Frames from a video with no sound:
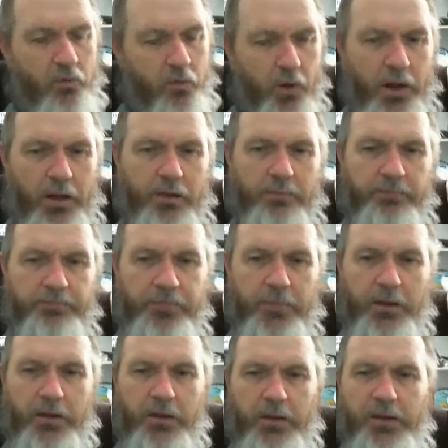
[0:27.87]
Well,
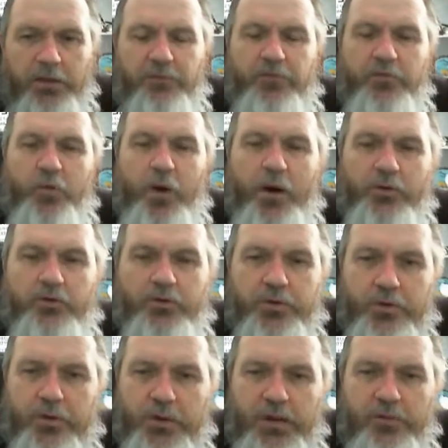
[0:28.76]
if you want
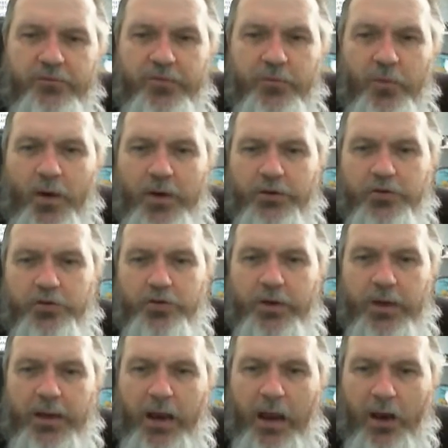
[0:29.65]
to
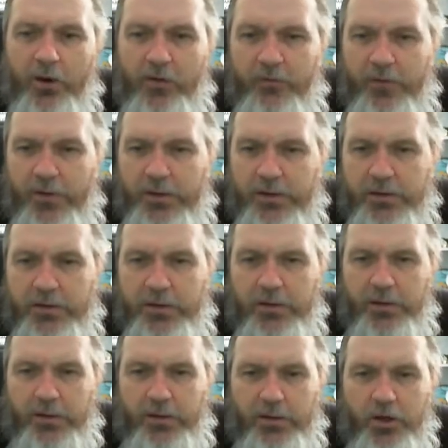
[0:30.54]
get out of it,
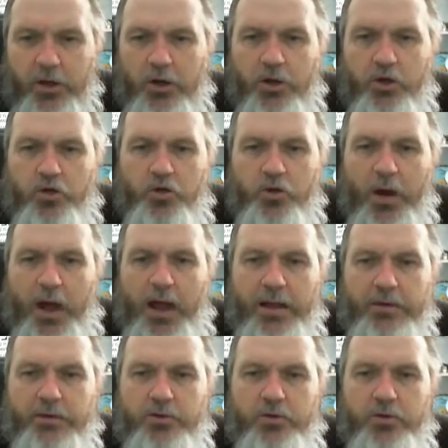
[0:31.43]
he's gonna do
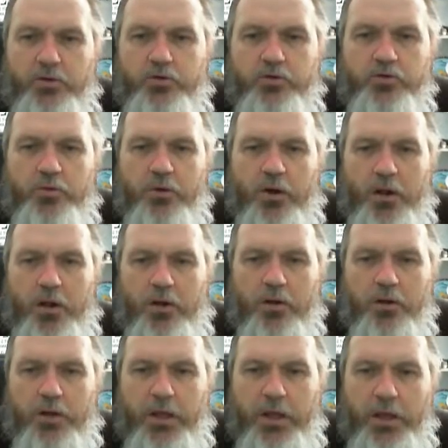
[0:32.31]
as usual.
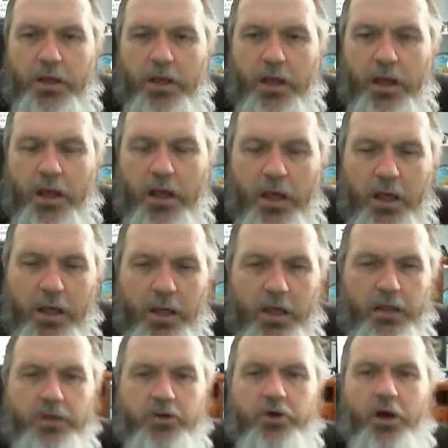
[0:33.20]
Okay,
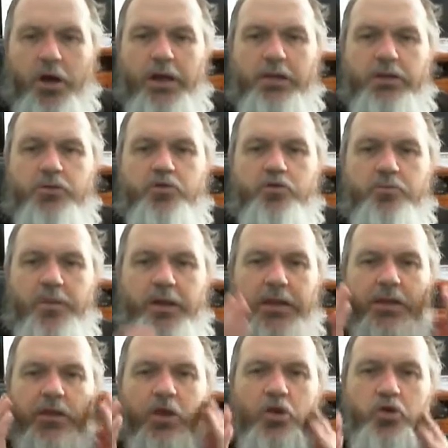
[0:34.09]
he's going to
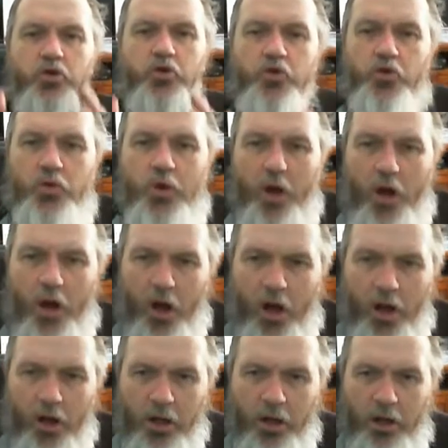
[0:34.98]
make a new
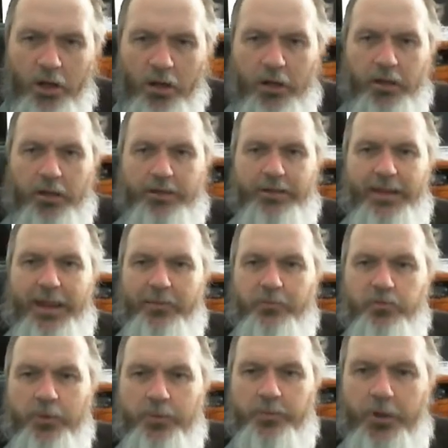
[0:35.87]
law
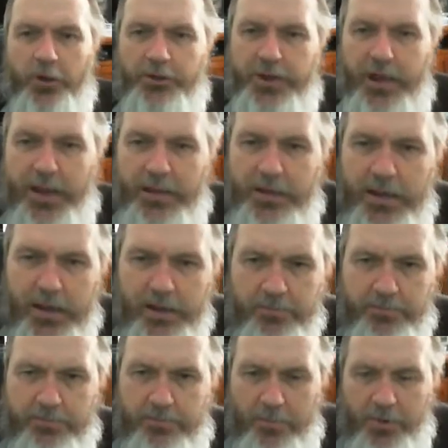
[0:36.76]
that will protect
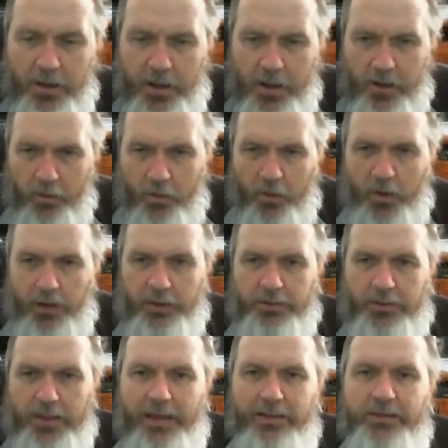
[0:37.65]
him. Well,
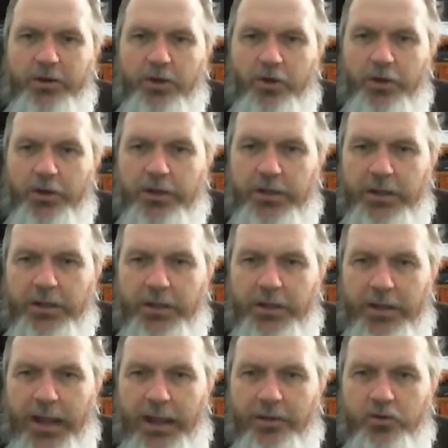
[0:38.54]
that's the only thing
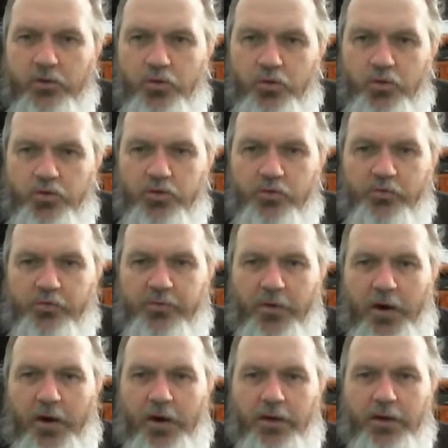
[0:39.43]
he can do so
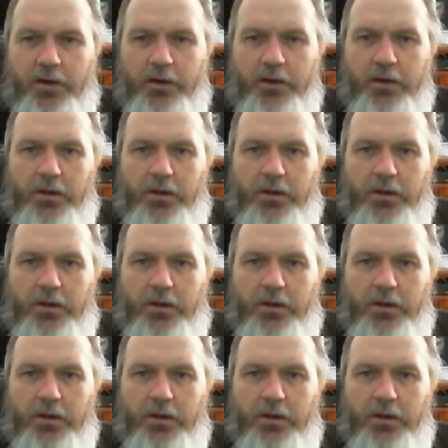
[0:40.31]
far.